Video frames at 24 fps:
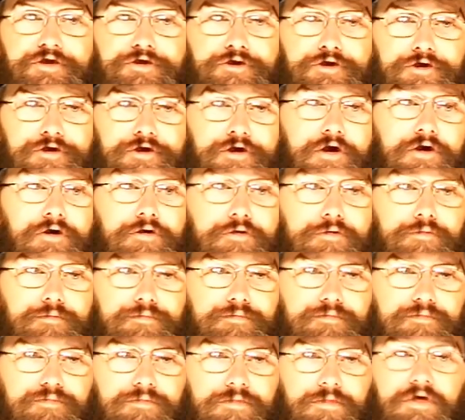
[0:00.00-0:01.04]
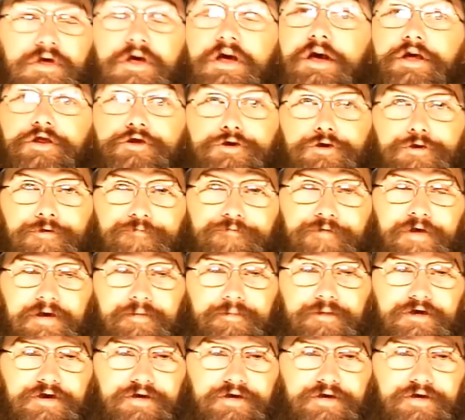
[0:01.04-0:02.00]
your home and your family.